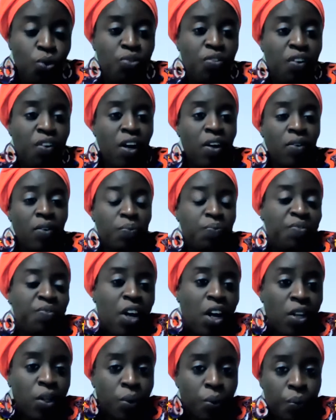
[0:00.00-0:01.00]
do
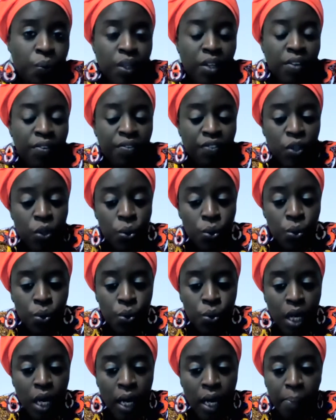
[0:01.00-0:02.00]
follow a
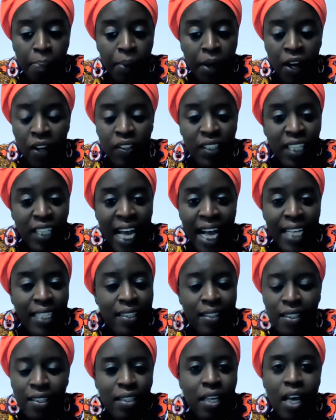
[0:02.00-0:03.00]
few
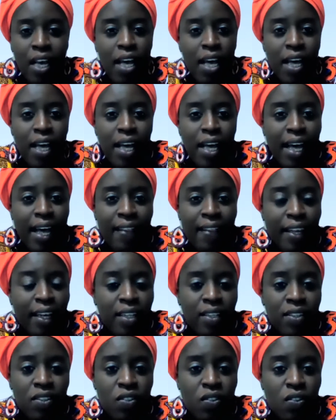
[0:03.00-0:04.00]
podcasts, and
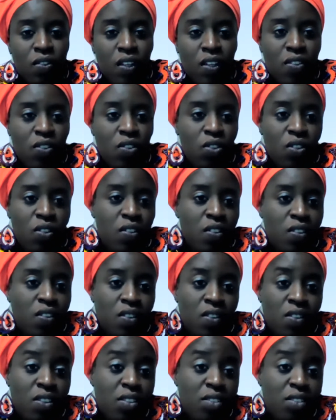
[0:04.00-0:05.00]
then it's
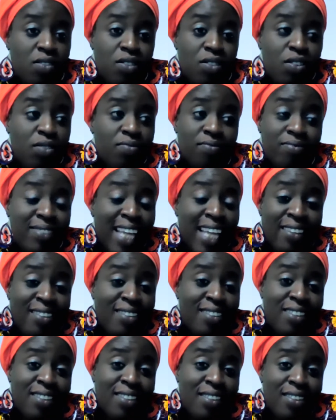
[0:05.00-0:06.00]
just,
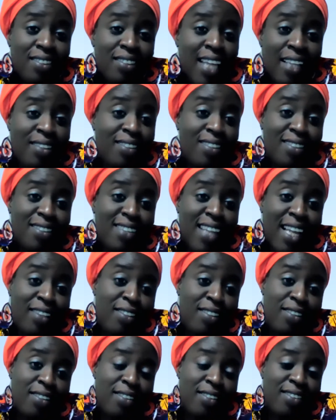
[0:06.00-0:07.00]

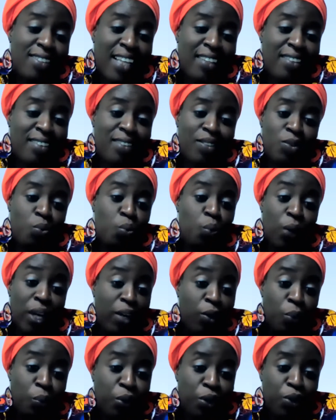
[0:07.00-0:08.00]
that's
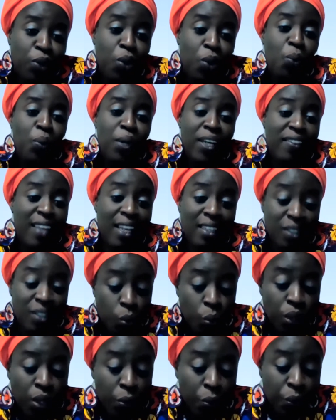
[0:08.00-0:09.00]
where we're going.
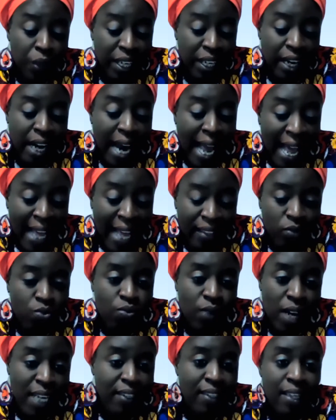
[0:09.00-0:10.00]
That's where we're at
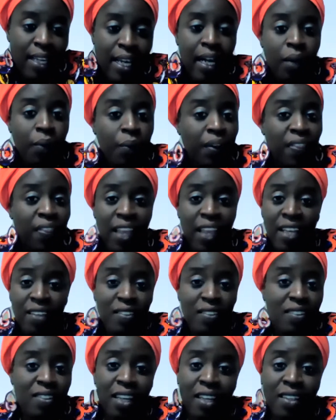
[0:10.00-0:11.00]
right now. And
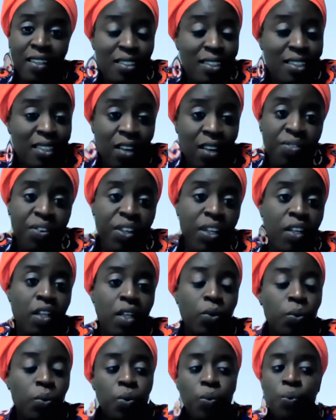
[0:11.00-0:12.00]
that's
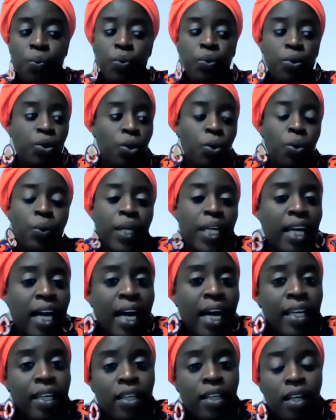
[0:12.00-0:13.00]
definitely where we're going.